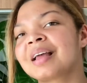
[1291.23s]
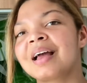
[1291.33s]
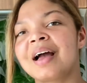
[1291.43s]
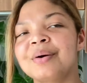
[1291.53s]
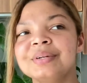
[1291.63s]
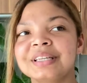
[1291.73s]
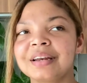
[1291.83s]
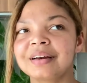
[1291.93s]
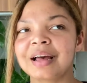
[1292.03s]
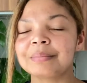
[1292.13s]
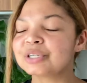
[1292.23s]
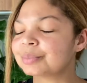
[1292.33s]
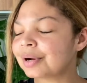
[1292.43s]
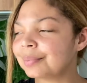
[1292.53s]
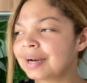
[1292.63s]
I always get
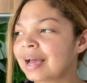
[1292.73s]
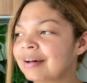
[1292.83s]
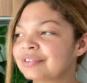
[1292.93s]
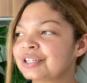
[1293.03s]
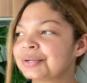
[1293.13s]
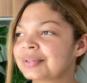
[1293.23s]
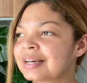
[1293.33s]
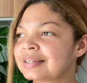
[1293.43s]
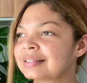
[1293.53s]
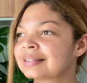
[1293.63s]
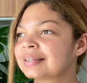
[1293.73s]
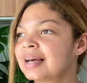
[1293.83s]
uncomfortable when I have to do this.